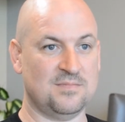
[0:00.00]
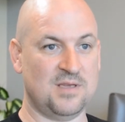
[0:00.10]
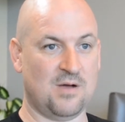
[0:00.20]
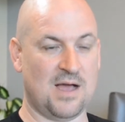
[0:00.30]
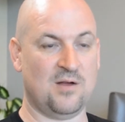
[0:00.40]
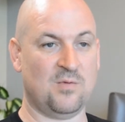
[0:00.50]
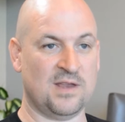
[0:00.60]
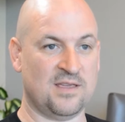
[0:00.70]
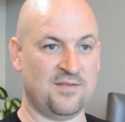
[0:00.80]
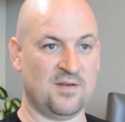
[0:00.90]
You know, I don't want
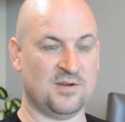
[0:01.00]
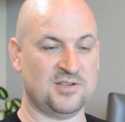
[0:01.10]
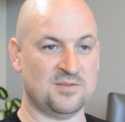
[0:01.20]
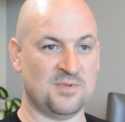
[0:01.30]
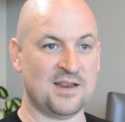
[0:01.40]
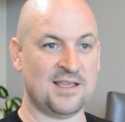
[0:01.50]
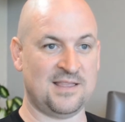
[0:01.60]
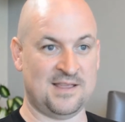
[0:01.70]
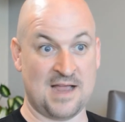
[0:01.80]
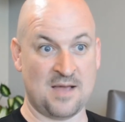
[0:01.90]
to give you a bunch of money
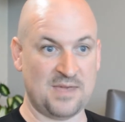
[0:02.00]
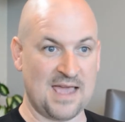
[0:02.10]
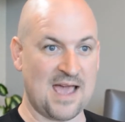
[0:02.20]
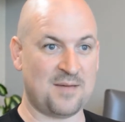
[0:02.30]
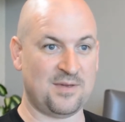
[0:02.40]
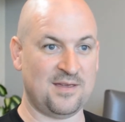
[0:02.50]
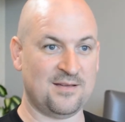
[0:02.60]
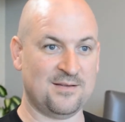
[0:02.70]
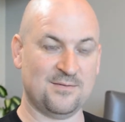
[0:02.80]
and then not be happy.